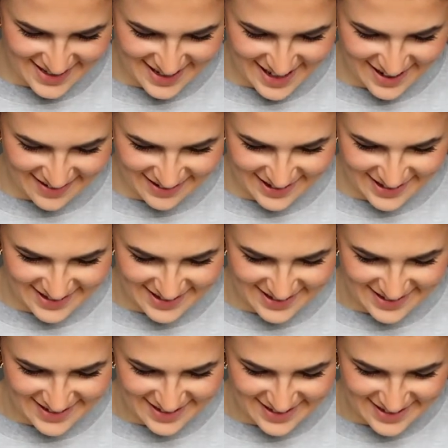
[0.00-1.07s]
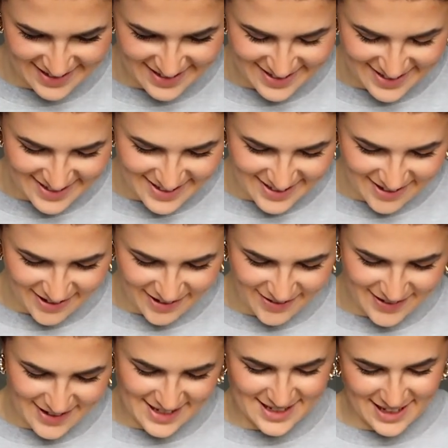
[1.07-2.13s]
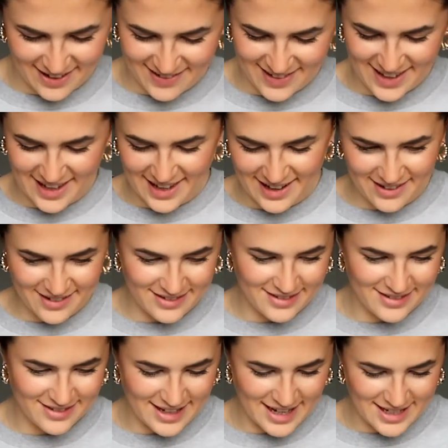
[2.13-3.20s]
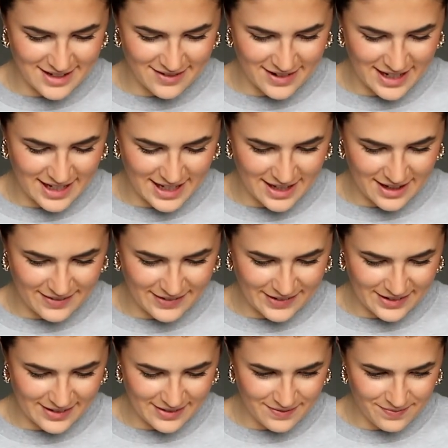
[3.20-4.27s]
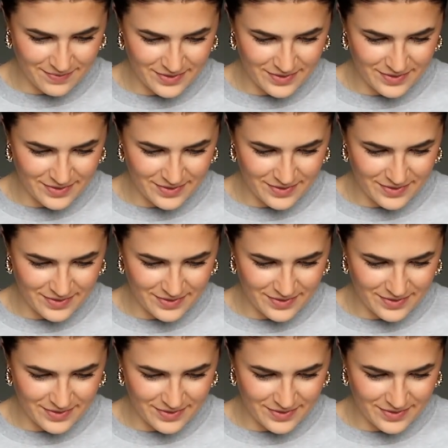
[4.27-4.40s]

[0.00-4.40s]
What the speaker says: It's hilarious. Oh, we're so cute. That's a really cute one.